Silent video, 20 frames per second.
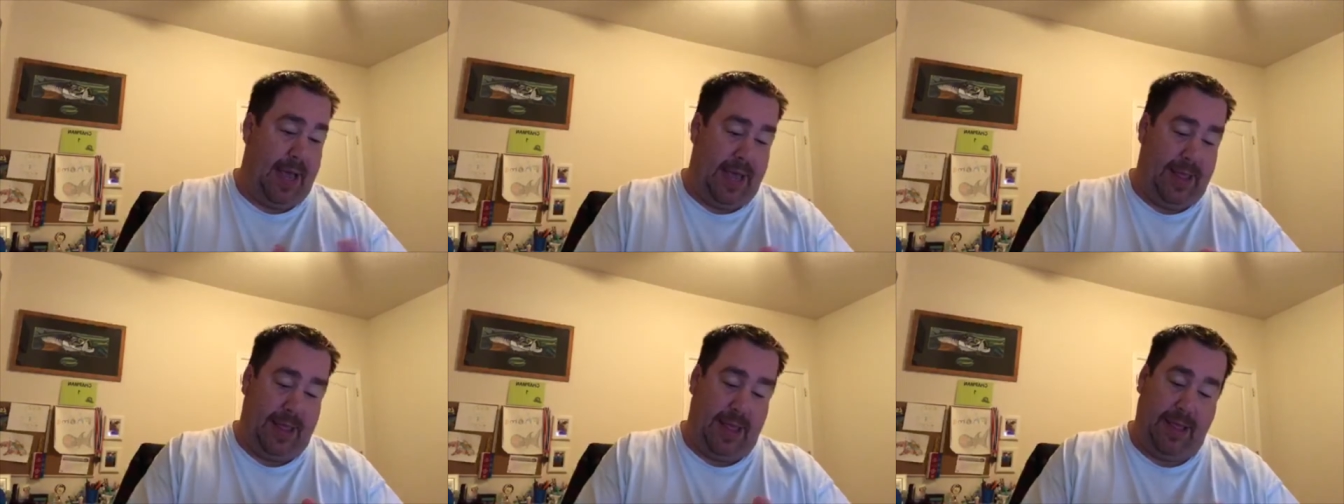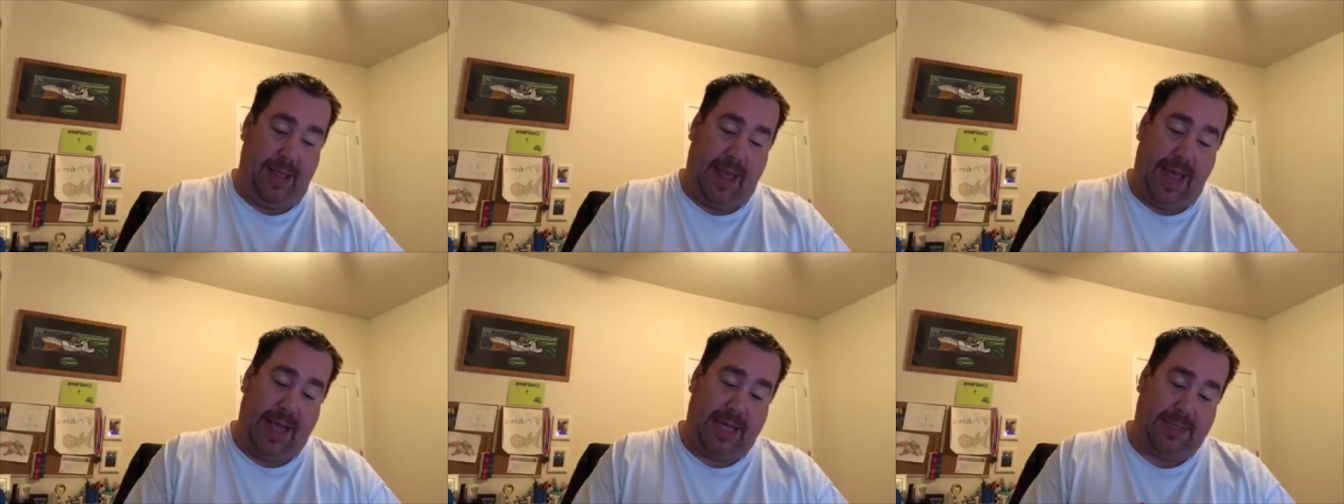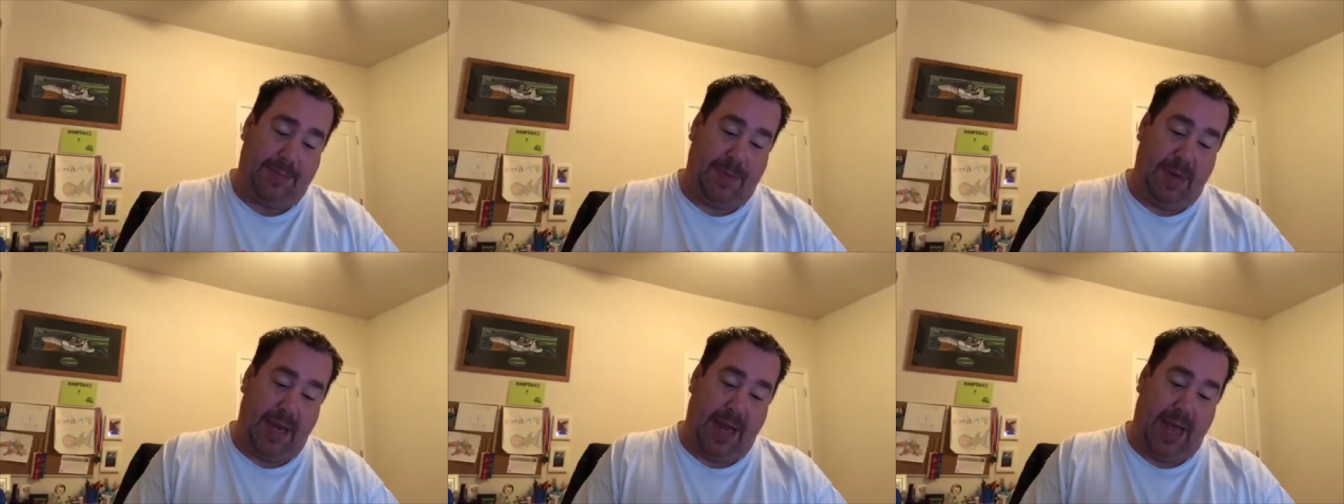And then
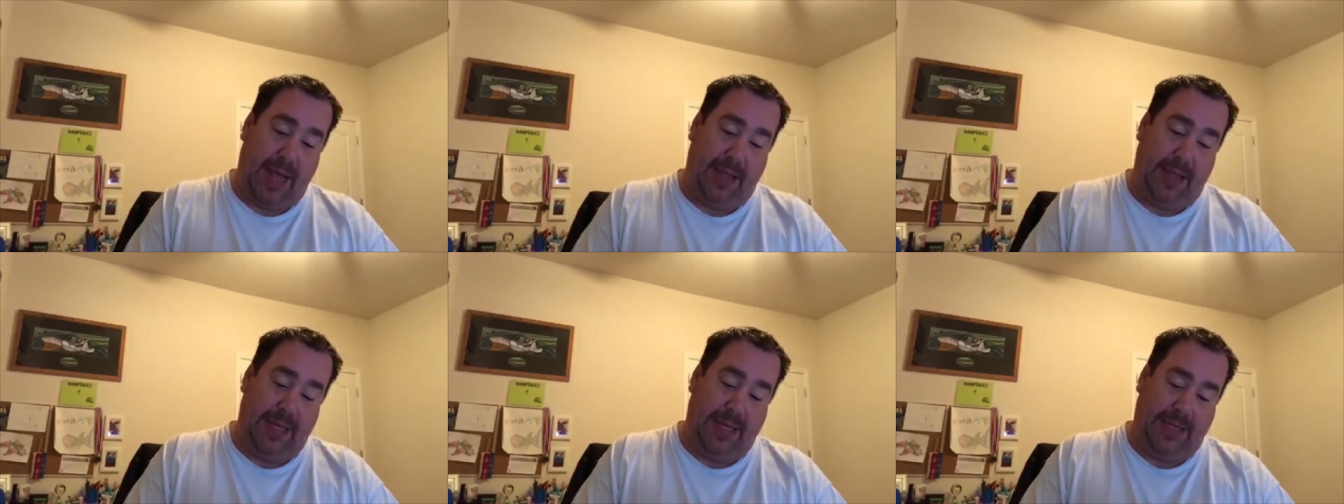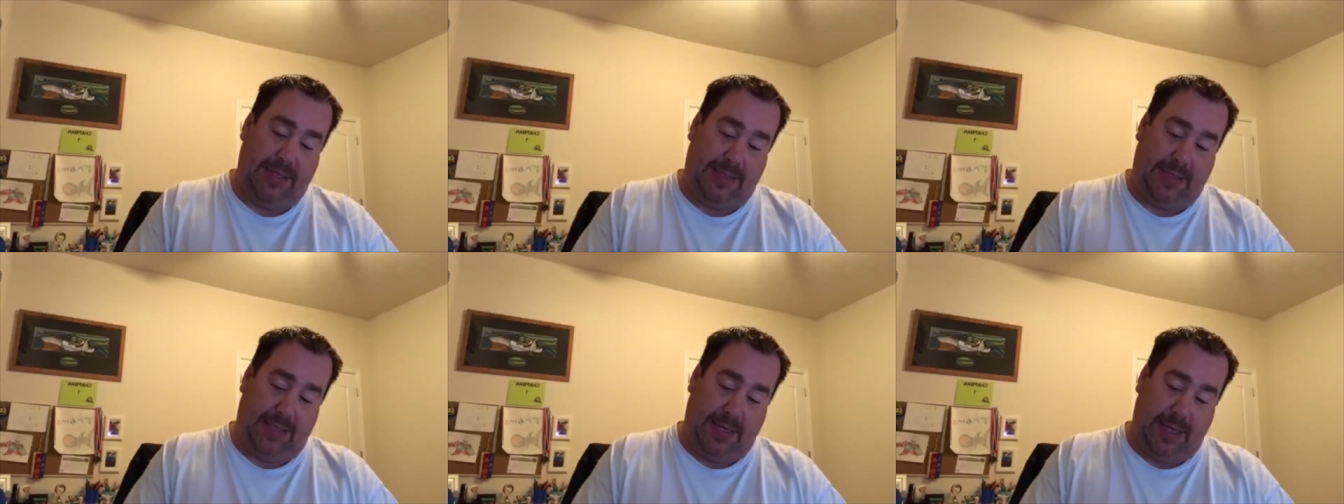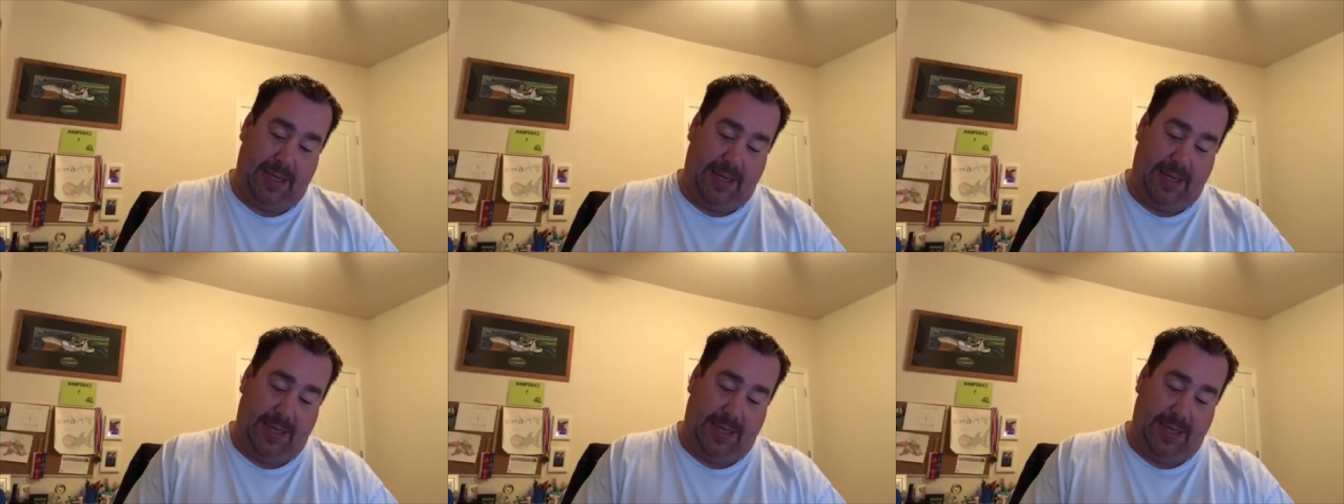last but not least